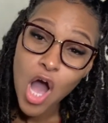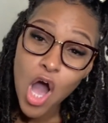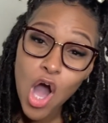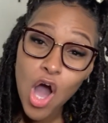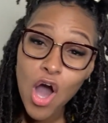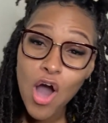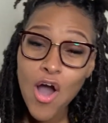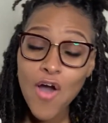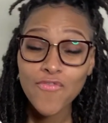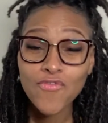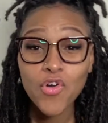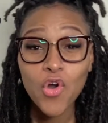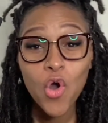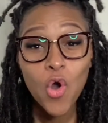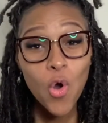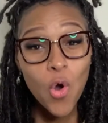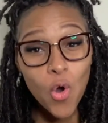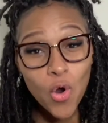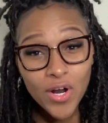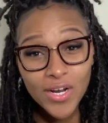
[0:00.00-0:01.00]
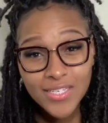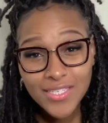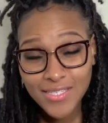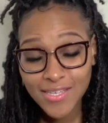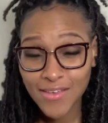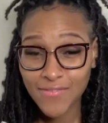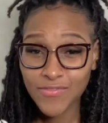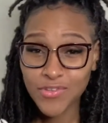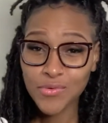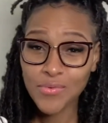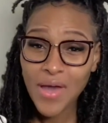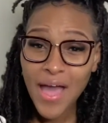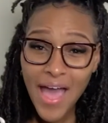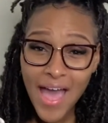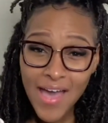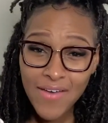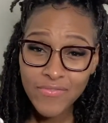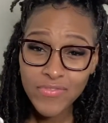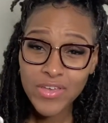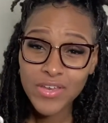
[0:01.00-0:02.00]
Of course, if you
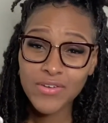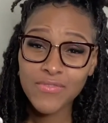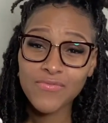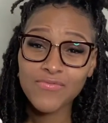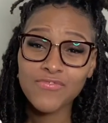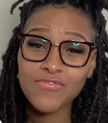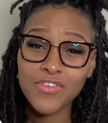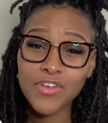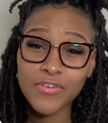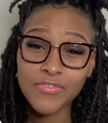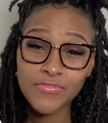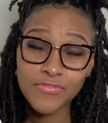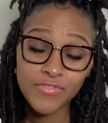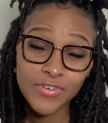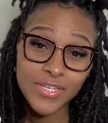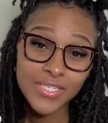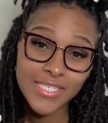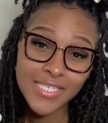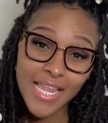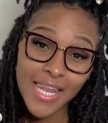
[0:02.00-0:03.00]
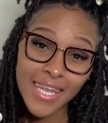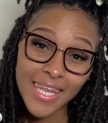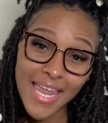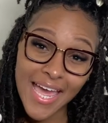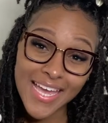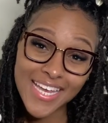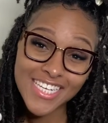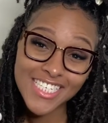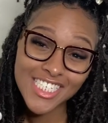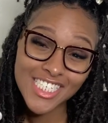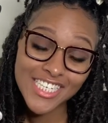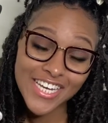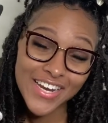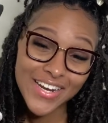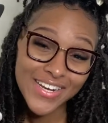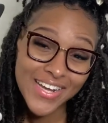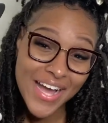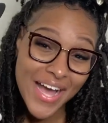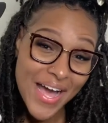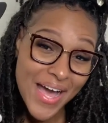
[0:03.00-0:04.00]
haven't, feel free to like, share,
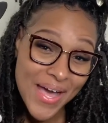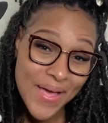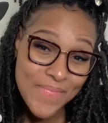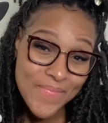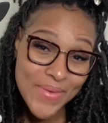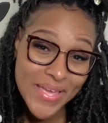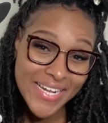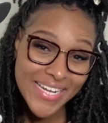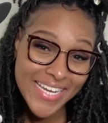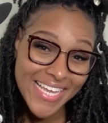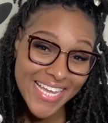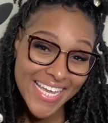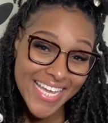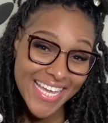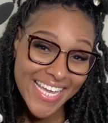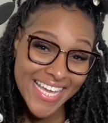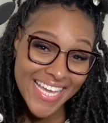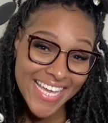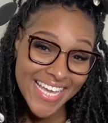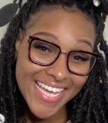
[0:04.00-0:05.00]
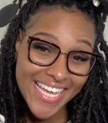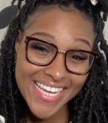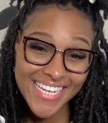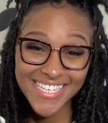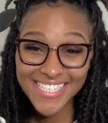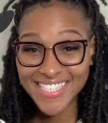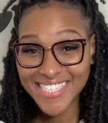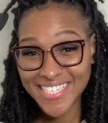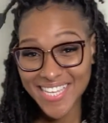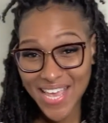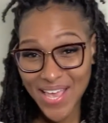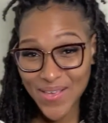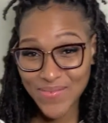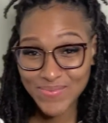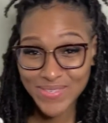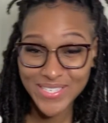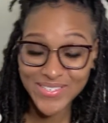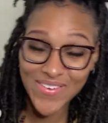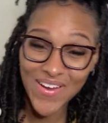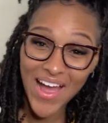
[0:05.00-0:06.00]
comment, and
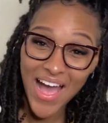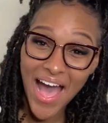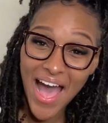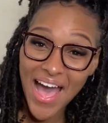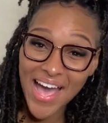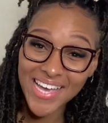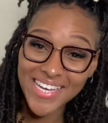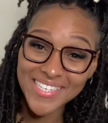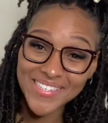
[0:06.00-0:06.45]
subscribe.